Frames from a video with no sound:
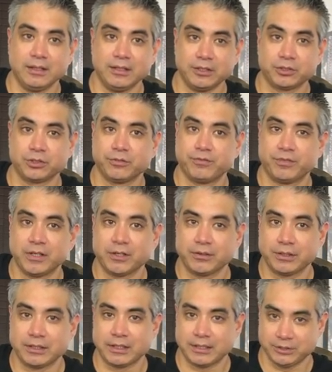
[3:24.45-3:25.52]
initial
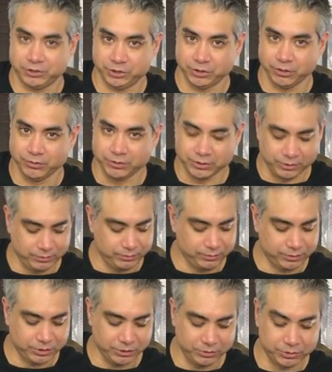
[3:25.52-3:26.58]
fingering that I showed you
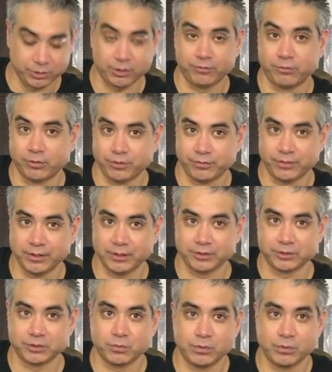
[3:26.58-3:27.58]
to use all 4 fingers.